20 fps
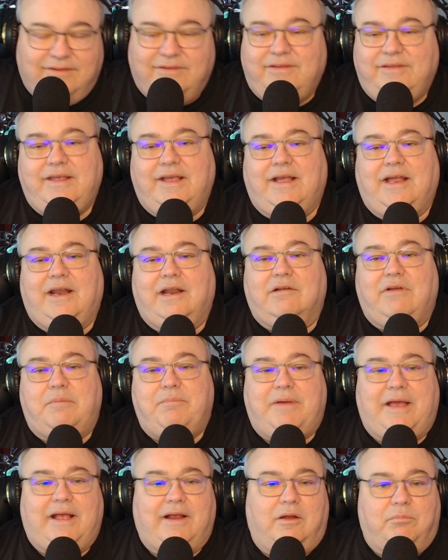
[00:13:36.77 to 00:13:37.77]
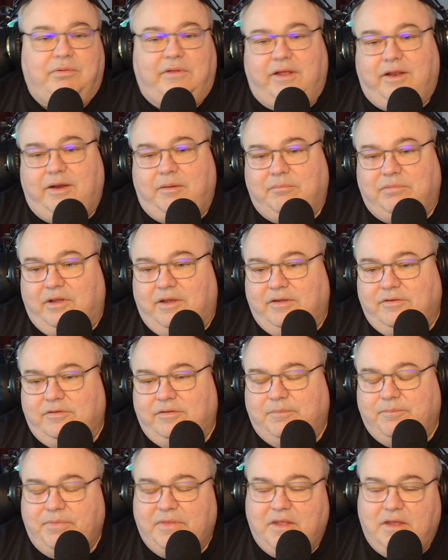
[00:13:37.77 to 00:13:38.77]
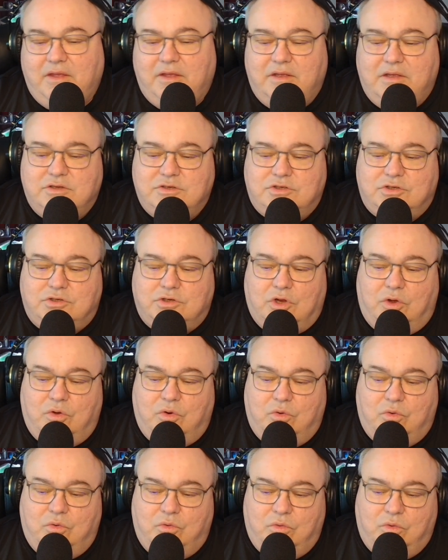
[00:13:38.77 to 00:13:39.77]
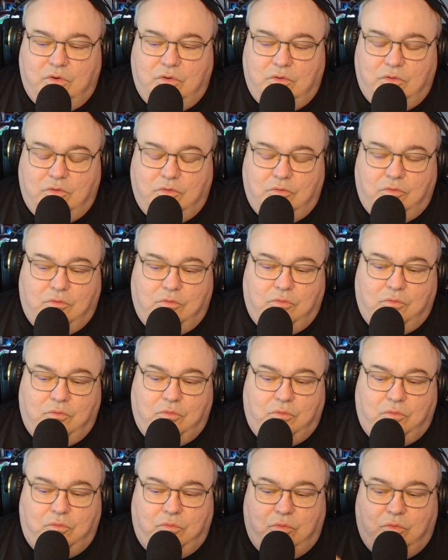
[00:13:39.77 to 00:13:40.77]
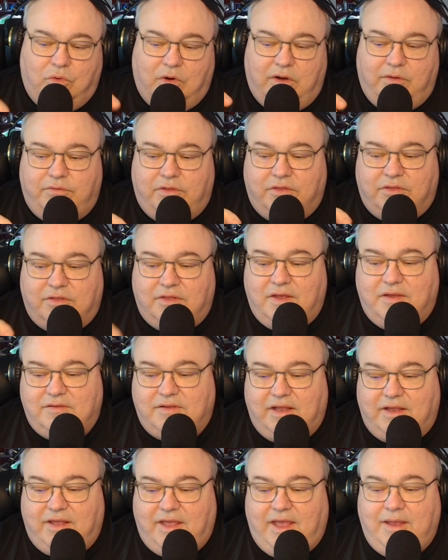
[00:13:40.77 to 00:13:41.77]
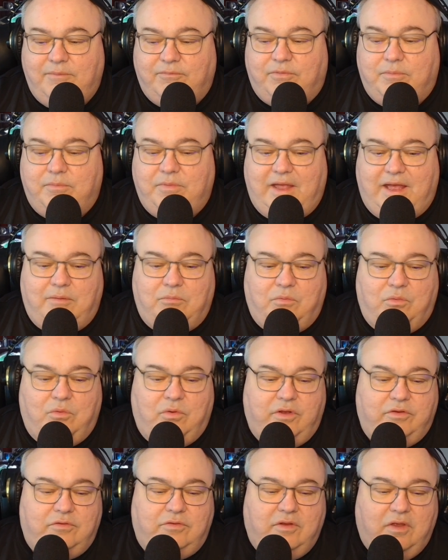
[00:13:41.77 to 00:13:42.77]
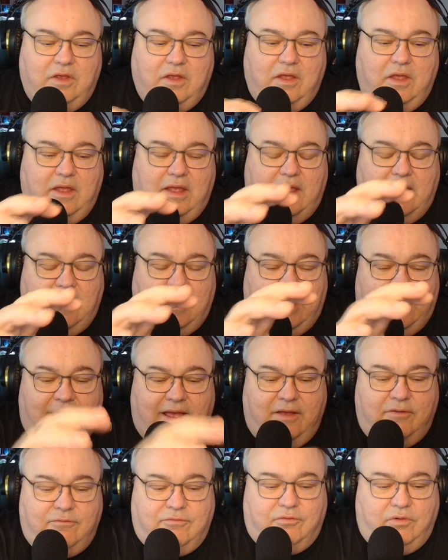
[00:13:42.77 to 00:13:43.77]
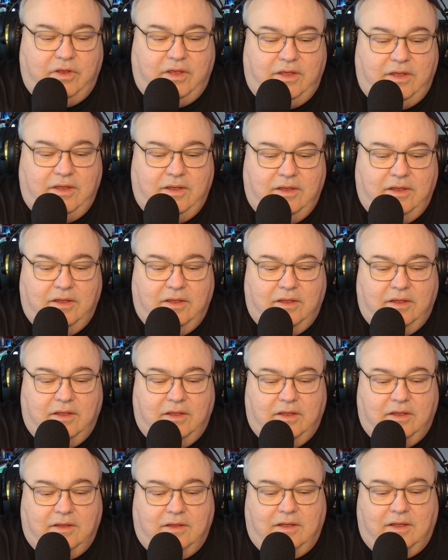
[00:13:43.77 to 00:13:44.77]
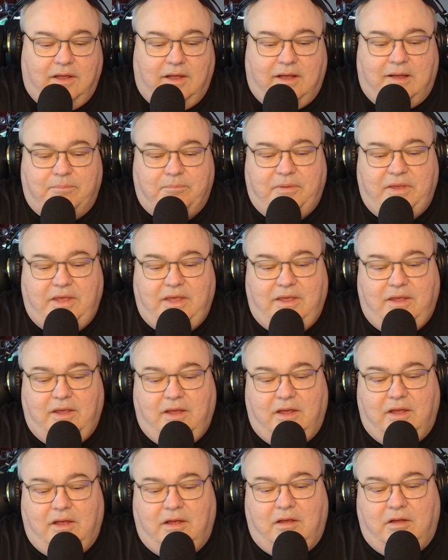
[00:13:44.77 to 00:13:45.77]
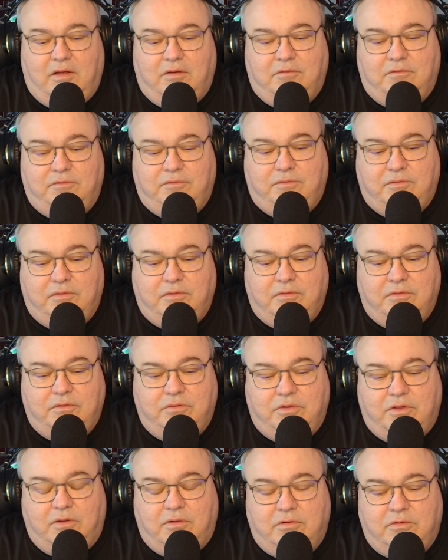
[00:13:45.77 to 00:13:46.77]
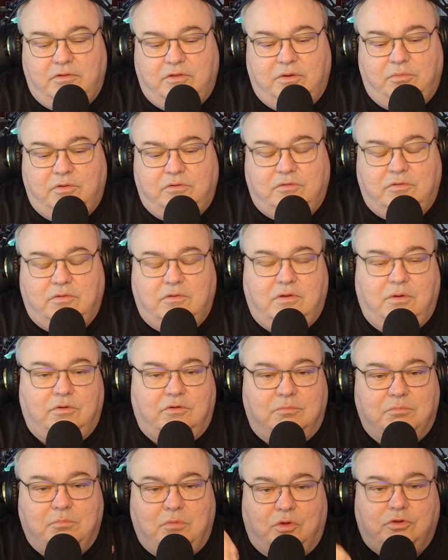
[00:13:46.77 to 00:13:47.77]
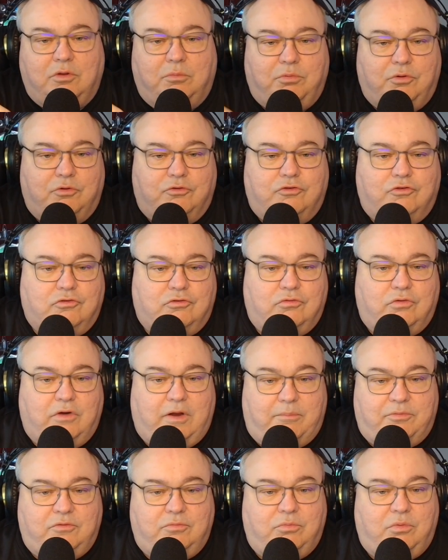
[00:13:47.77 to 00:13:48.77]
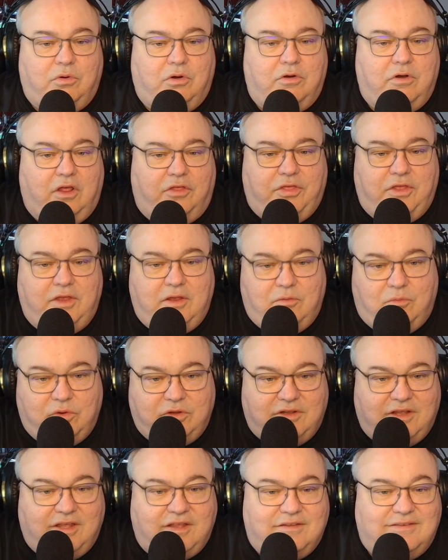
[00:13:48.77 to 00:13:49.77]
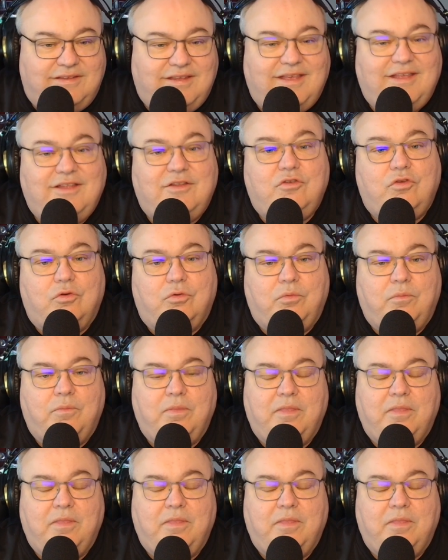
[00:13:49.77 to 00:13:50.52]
you got a great backup plan in place. So one of the things that came from that was every copy of there was multiple scripts where nothing would continue.